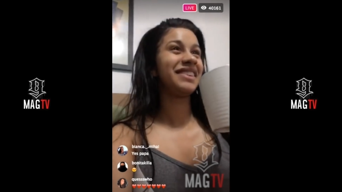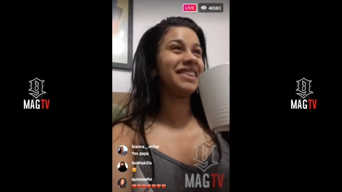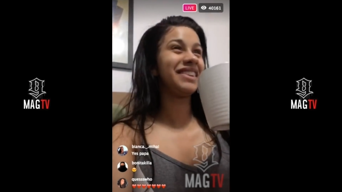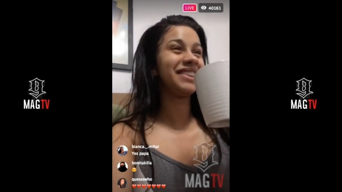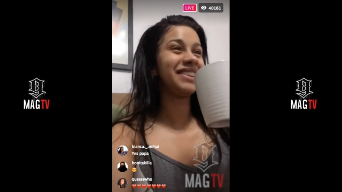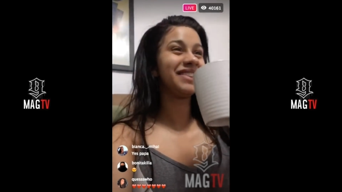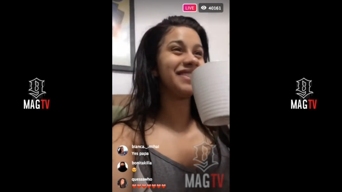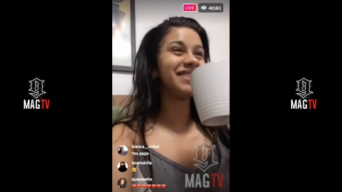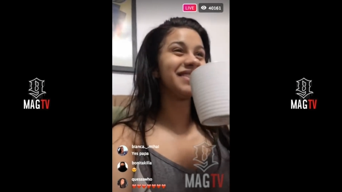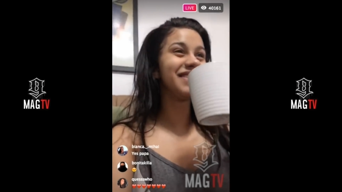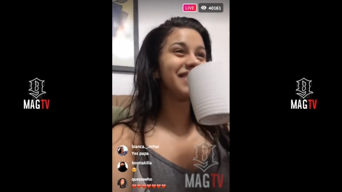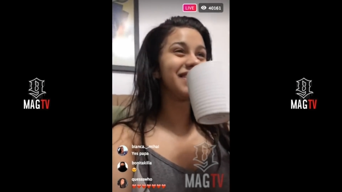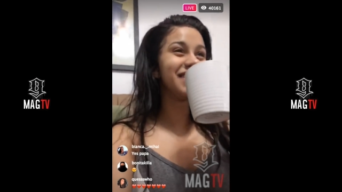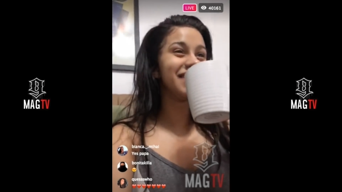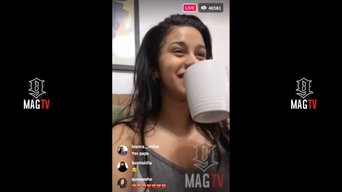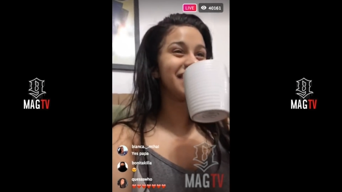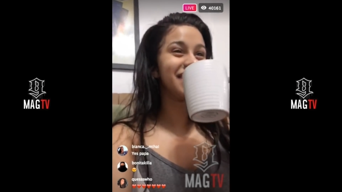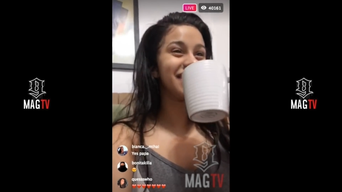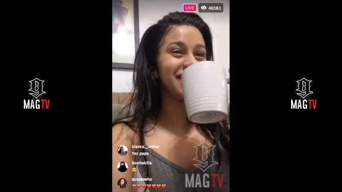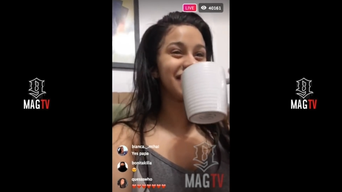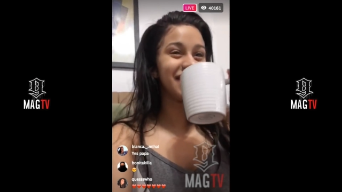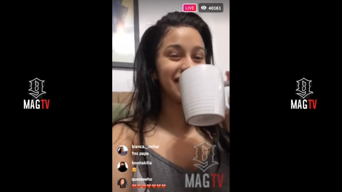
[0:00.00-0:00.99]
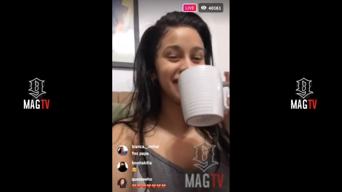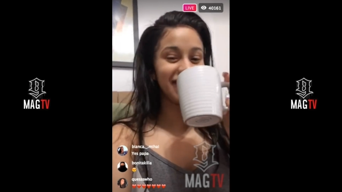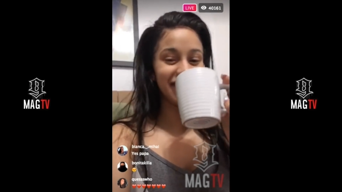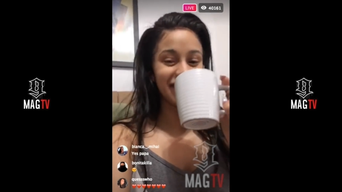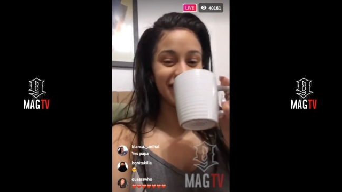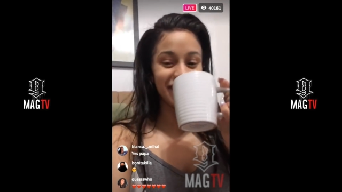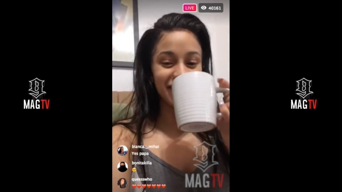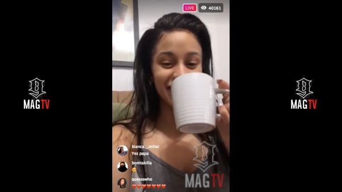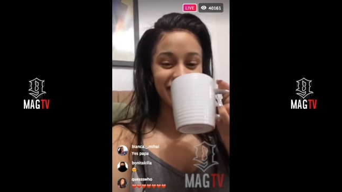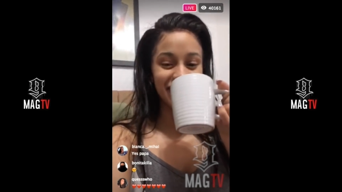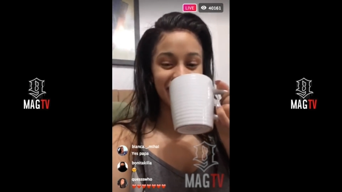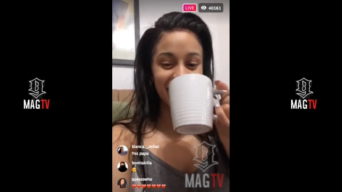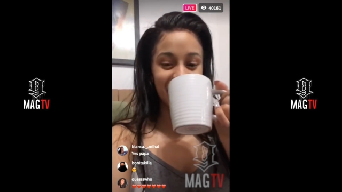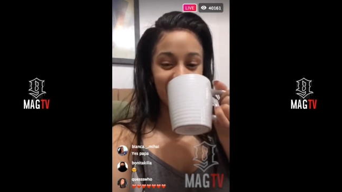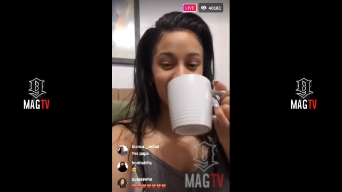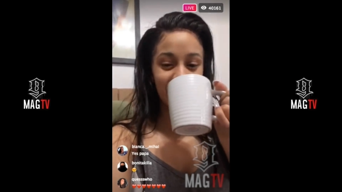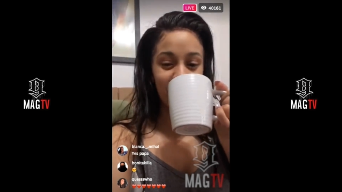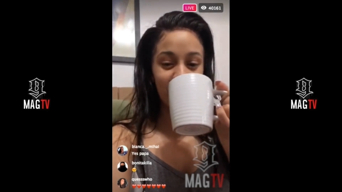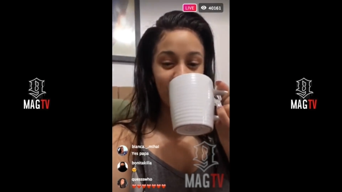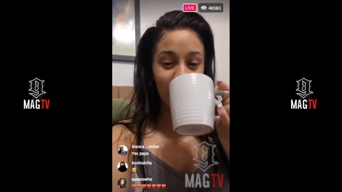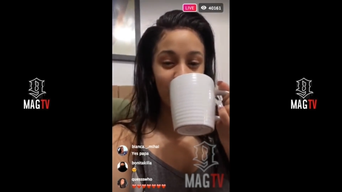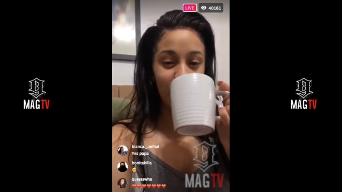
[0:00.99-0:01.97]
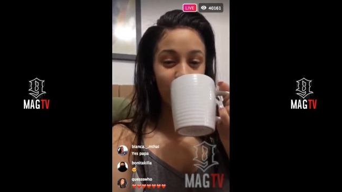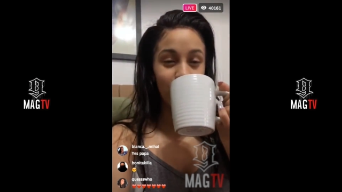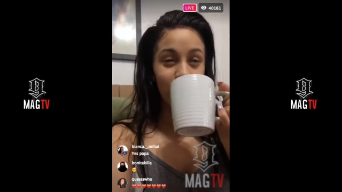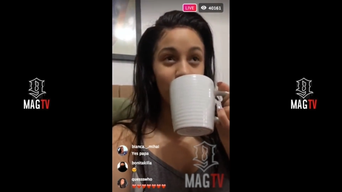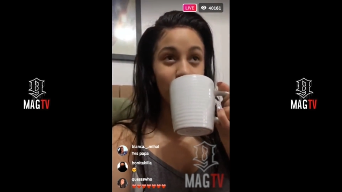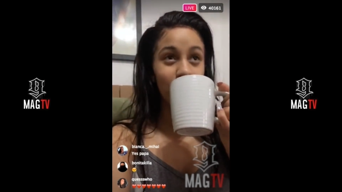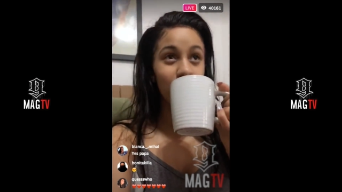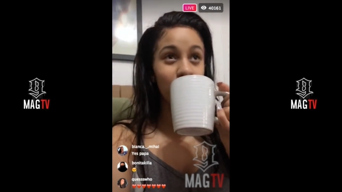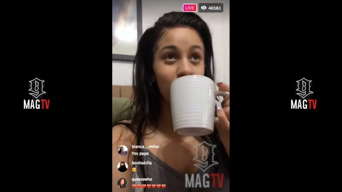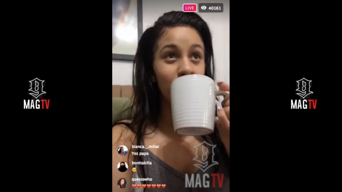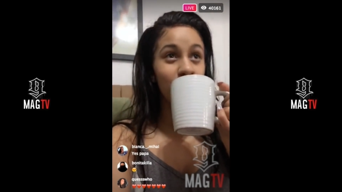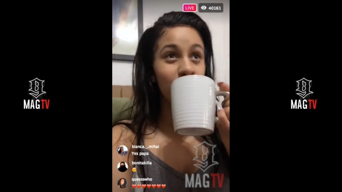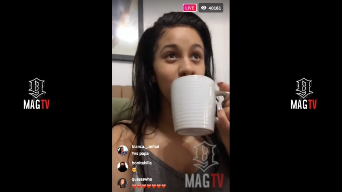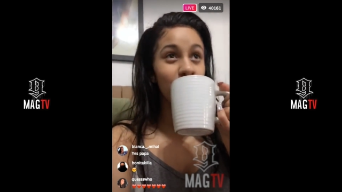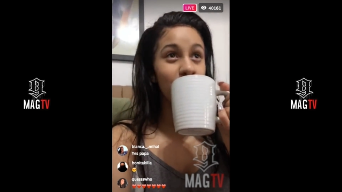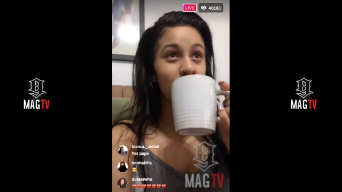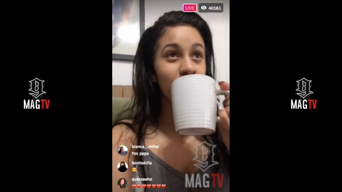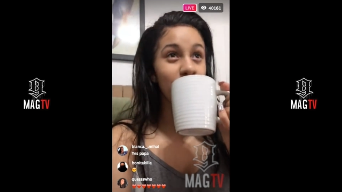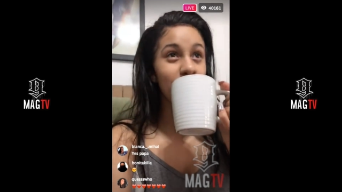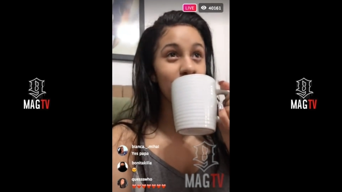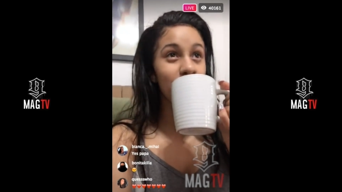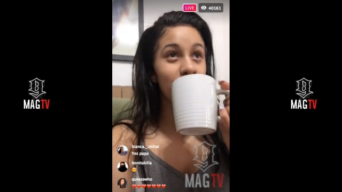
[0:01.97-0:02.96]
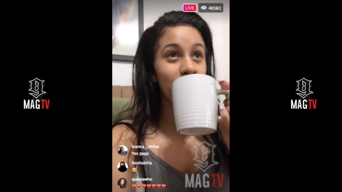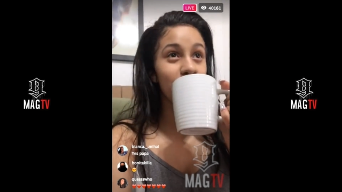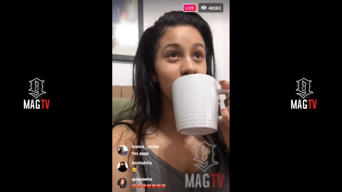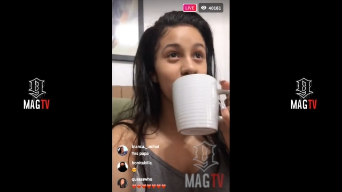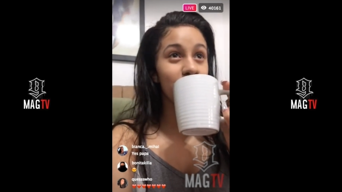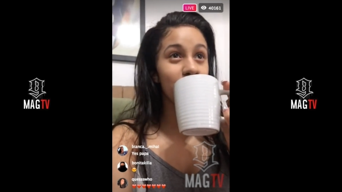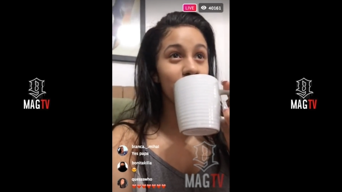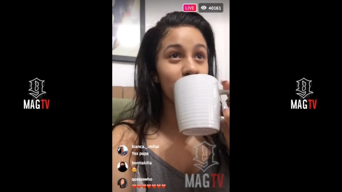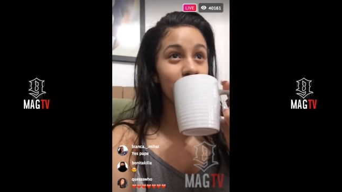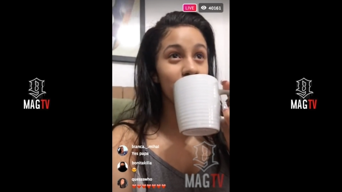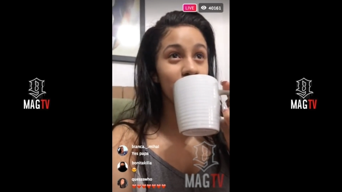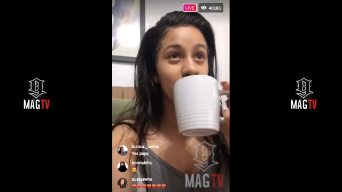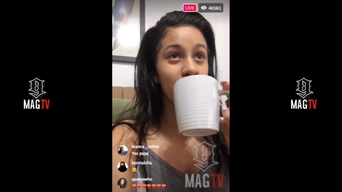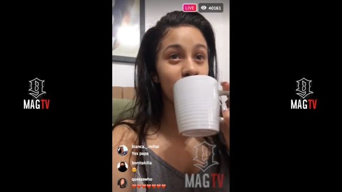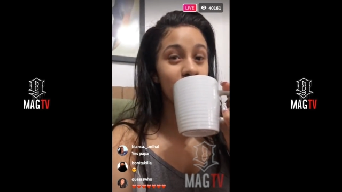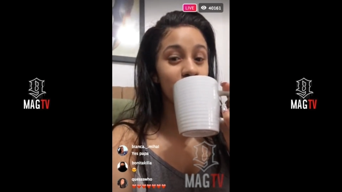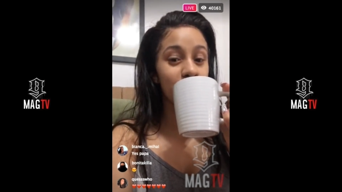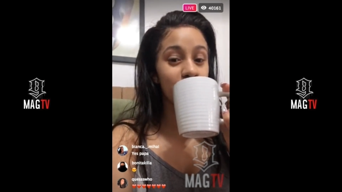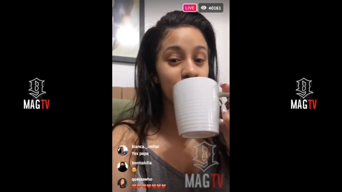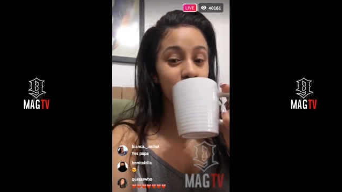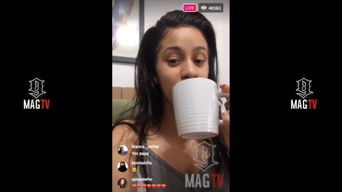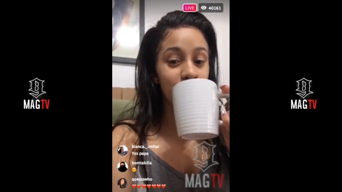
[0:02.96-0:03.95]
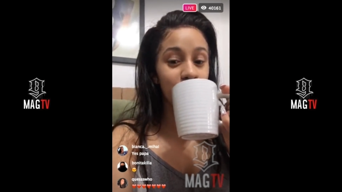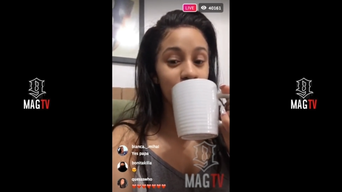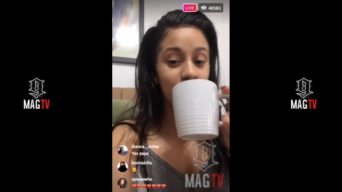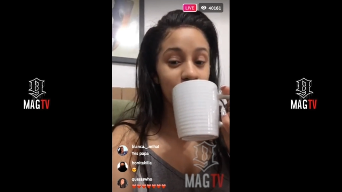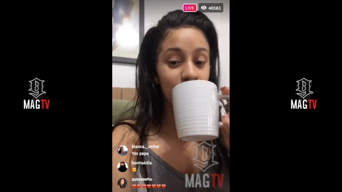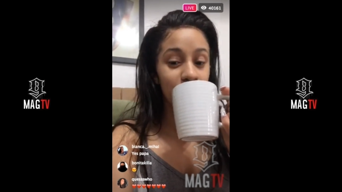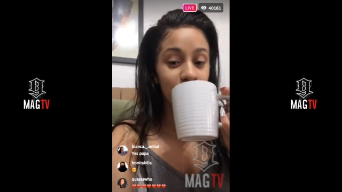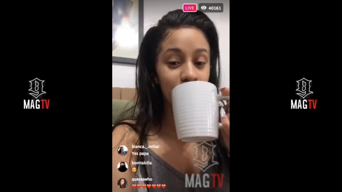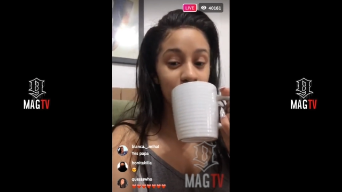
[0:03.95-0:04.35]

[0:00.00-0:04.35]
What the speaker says: Nobody speaks.